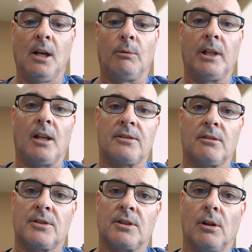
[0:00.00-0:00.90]
We
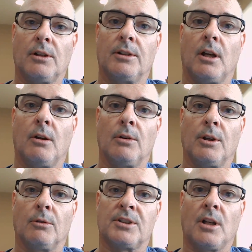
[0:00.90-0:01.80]
also
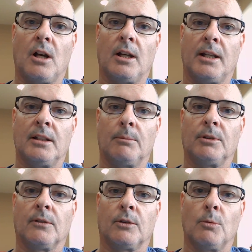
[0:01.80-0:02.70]
saw a
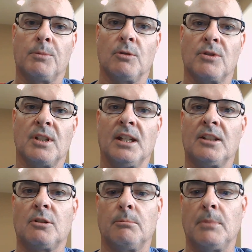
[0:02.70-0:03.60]
number of groups use
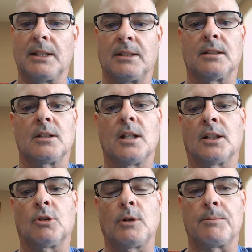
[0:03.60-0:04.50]
intermittent
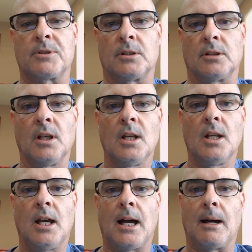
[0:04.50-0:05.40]
encryption,
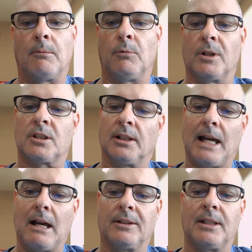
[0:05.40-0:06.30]
which
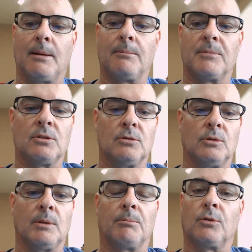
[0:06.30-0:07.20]
allowed them
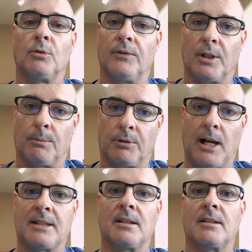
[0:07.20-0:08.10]
to improve their
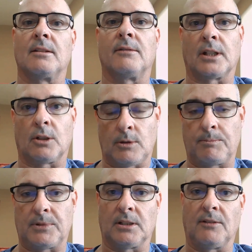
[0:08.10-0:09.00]
process of
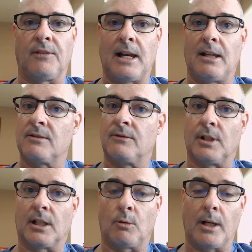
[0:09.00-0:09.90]
encrypting the files
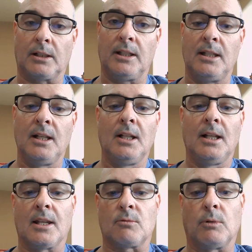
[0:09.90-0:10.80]
very quickly,
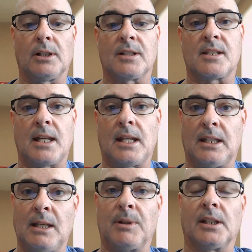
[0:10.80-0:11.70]
as well as
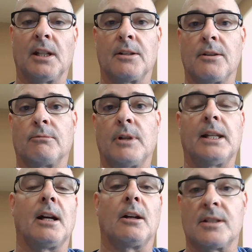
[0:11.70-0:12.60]
keeping it under the
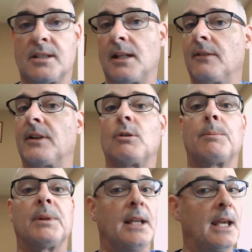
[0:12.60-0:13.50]
radar. Instead of
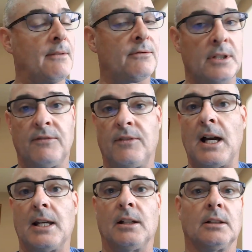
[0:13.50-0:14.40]
encrypting every
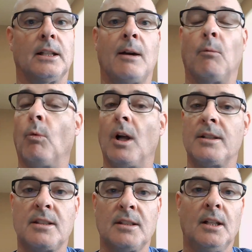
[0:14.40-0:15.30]
file at
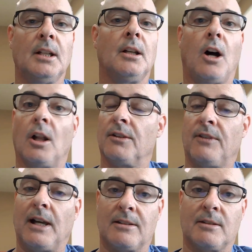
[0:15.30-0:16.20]
once, all the
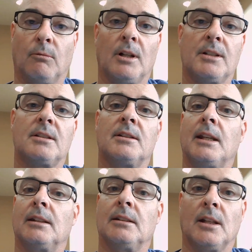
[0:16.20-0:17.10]
files at once,
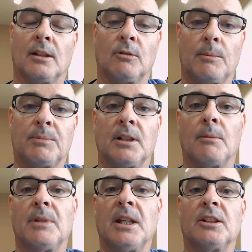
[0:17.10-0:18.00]
they encrypted
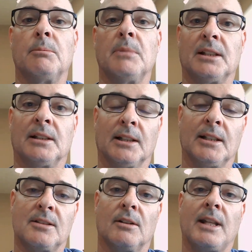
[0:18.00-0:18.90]
them
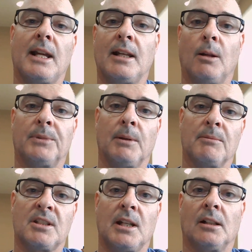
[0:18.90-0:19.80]
intermittently. So that helped them
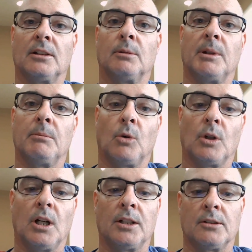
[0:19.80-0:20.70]
stay a little bit
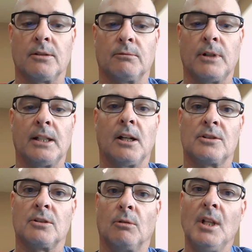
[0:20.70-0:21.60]
more under the radar.
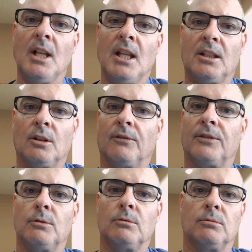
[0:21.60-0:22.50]
So,
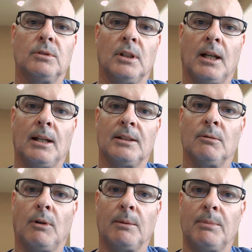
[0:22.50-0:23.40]
if
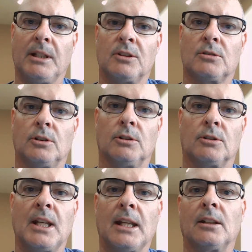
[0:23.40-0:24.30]
you want to be sure you're
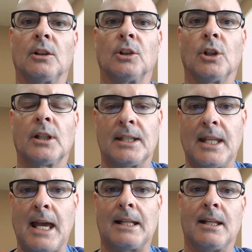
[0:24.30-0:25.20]
taking a look at
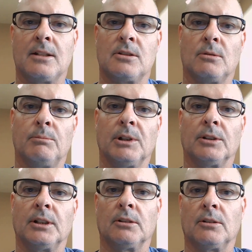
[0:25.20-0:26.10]
that as you're
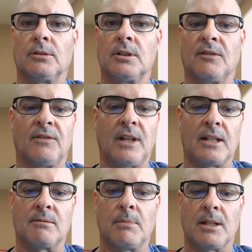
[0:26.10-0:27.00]
building your
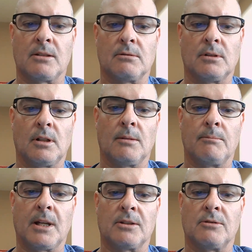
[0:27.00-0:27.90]
defense
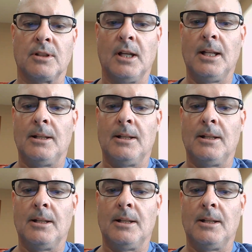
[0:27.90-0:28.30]
measures.